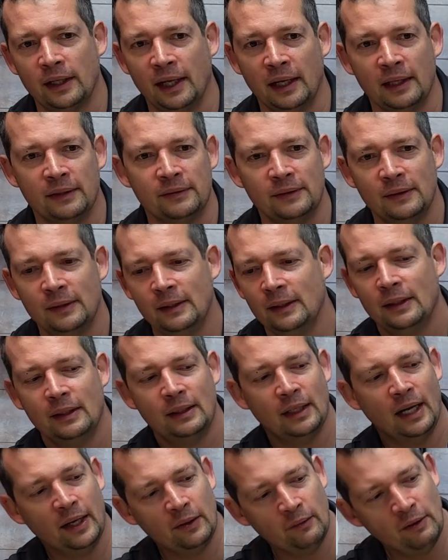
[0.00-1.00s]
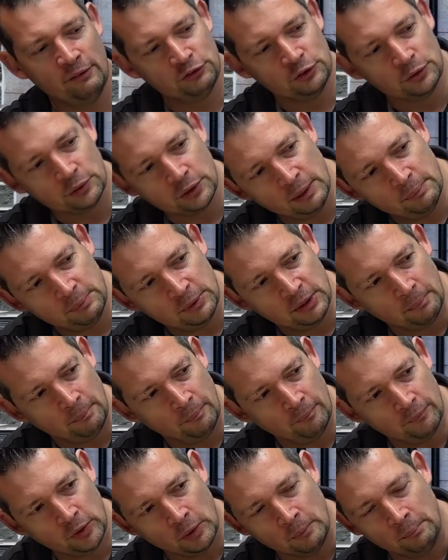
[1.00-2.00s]
And I don't have to rip the
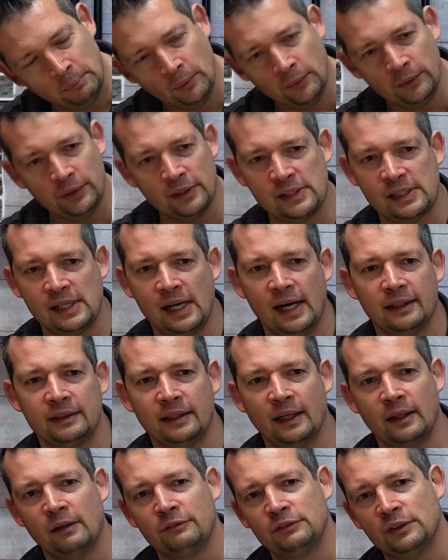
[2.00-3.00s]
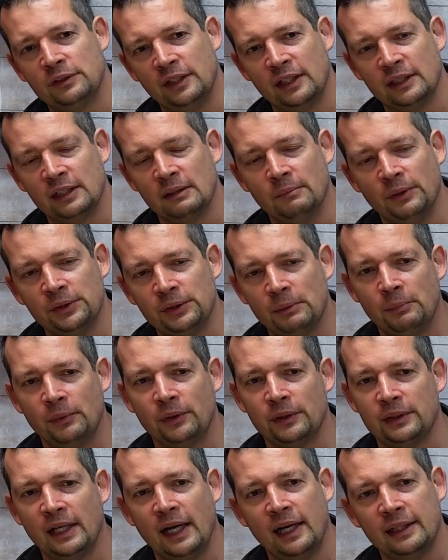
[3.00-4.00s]
components out. I don't have to take the
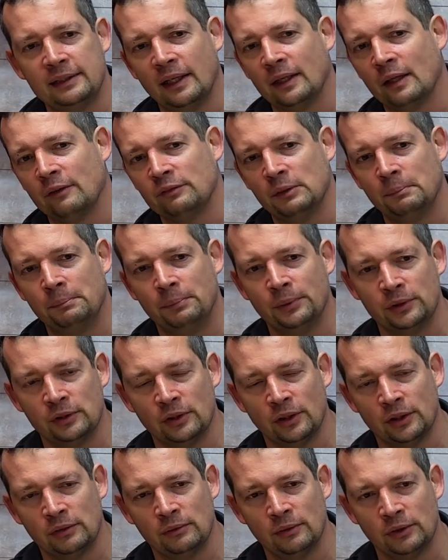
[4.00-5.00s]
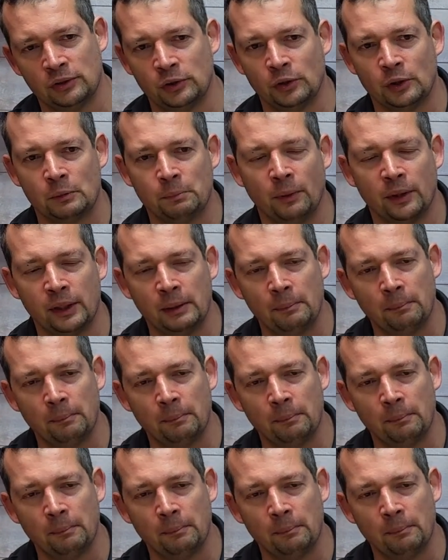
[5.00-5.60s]
motherboard out. I don't have to put a, a third-party